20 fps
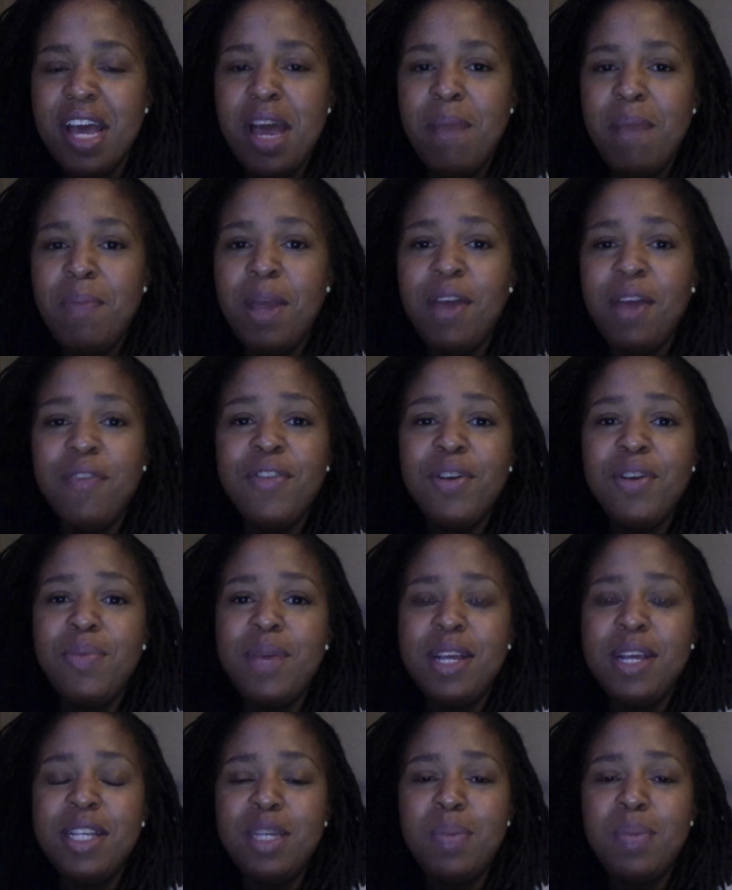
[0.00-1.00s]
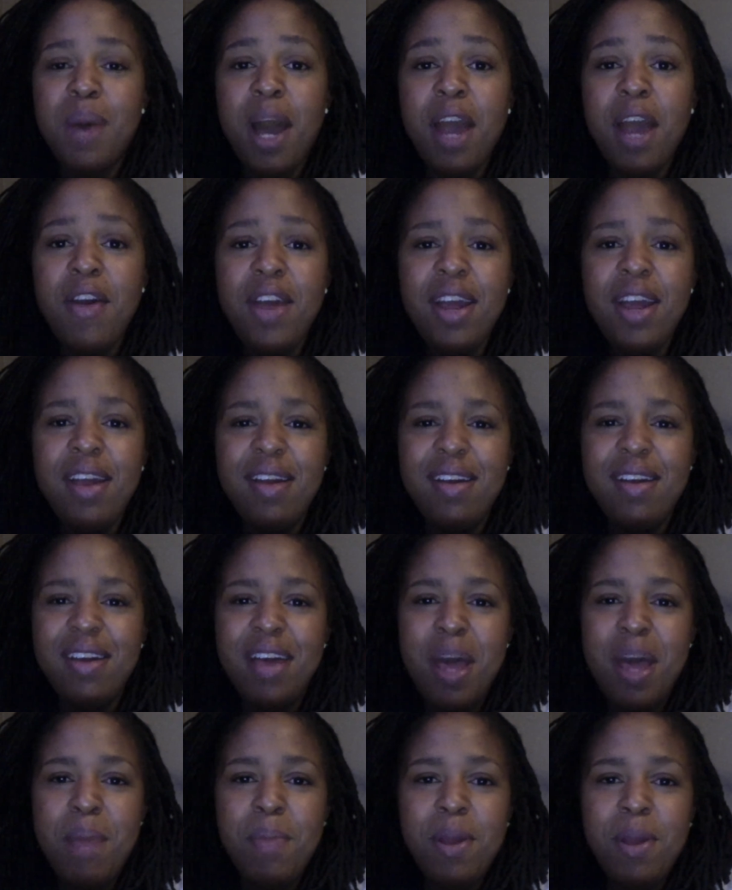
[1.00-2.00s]
May your view be inspiring,
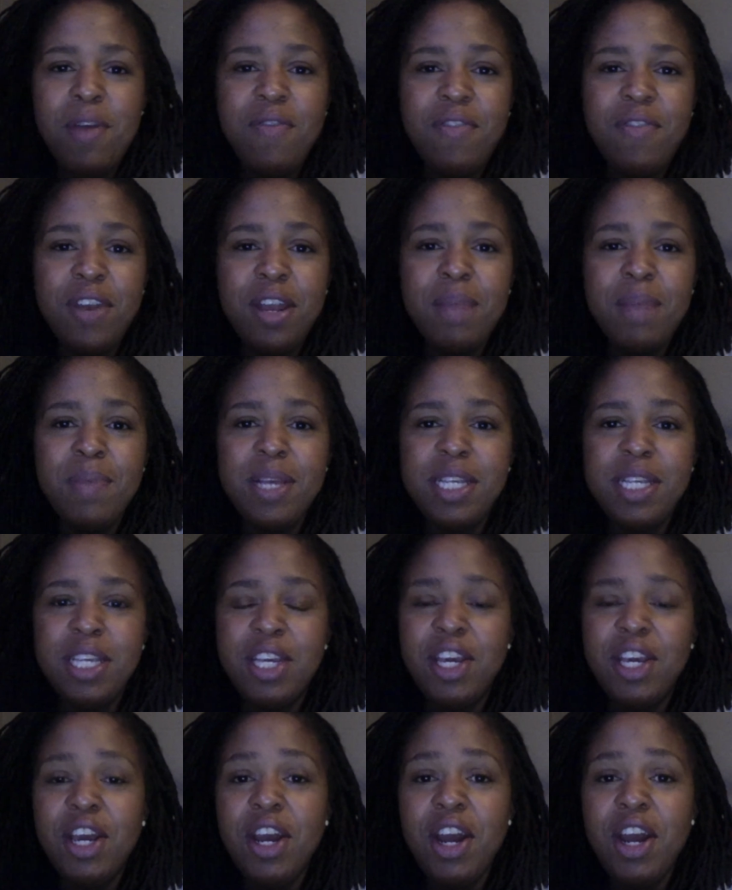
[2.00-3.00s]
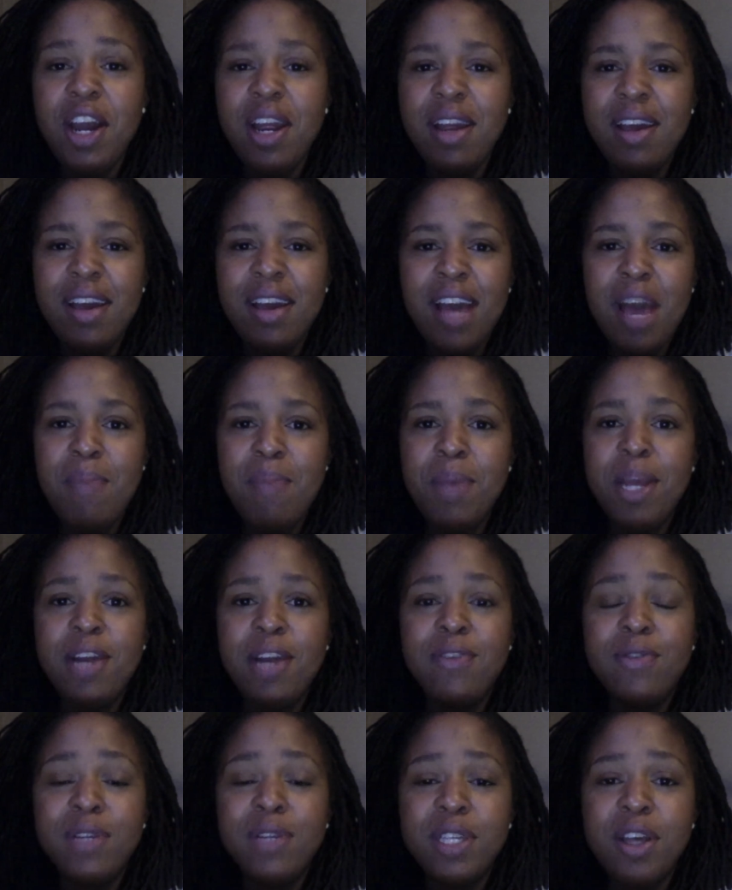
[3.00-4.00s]
may your footing be secure, and may
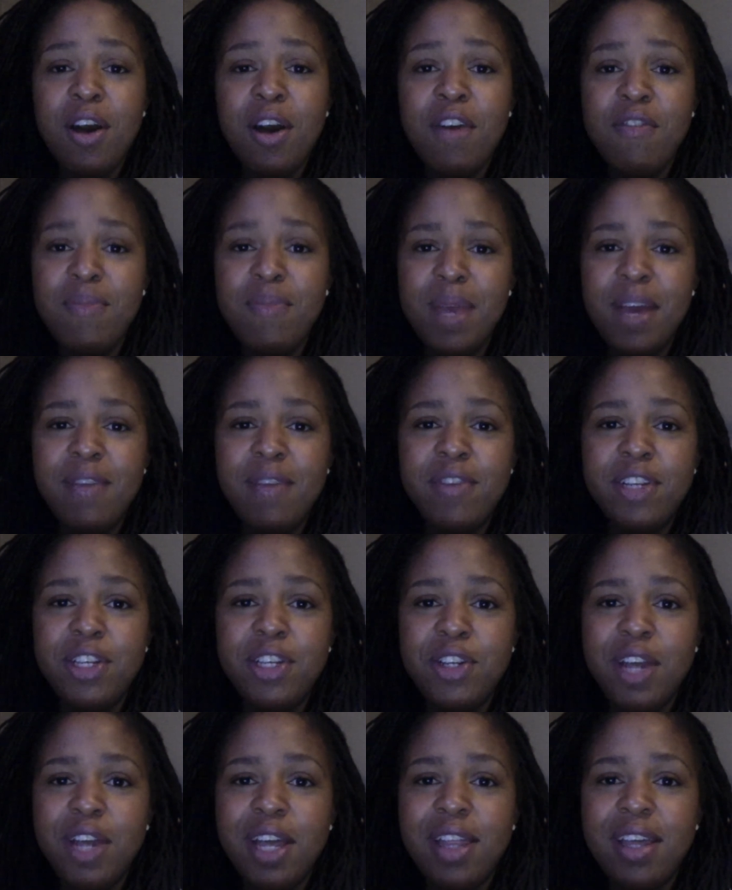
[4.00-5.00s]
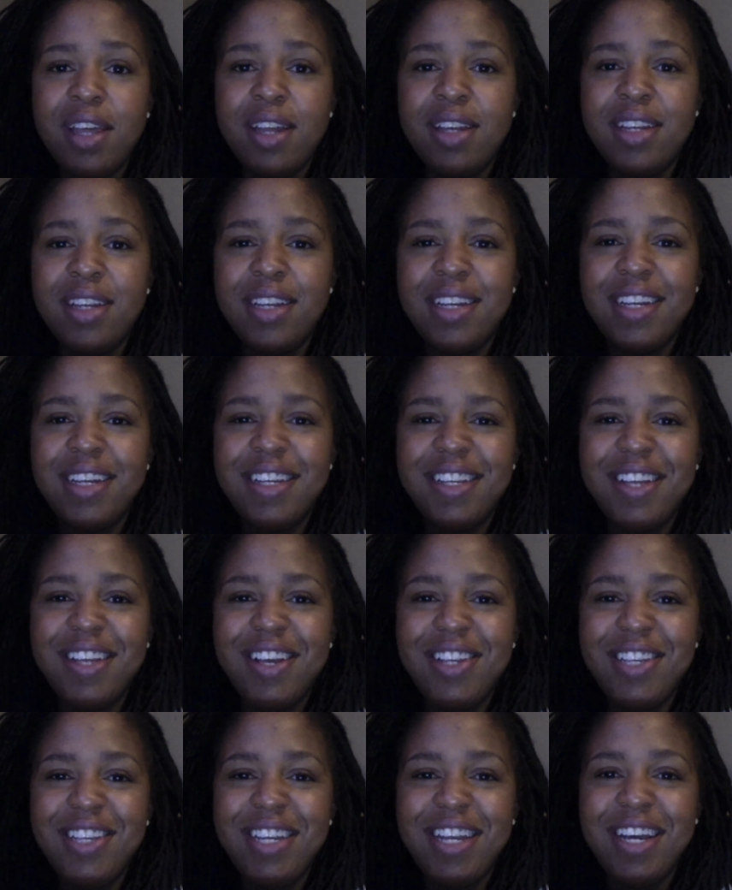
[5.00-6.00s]
your resolve be ever strengthened.
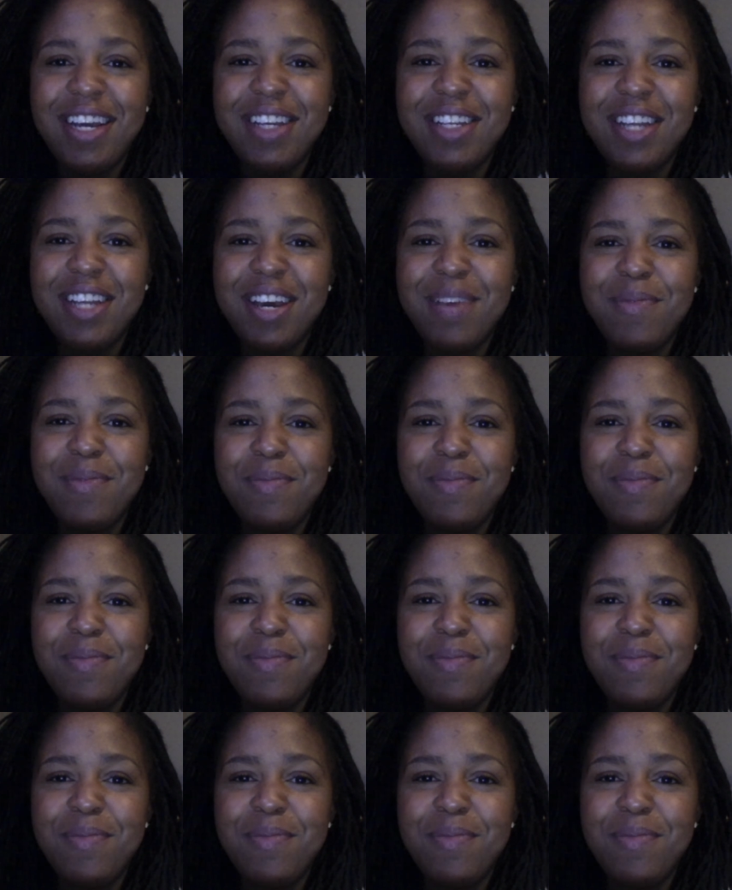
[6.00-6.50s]
I'll see you next time.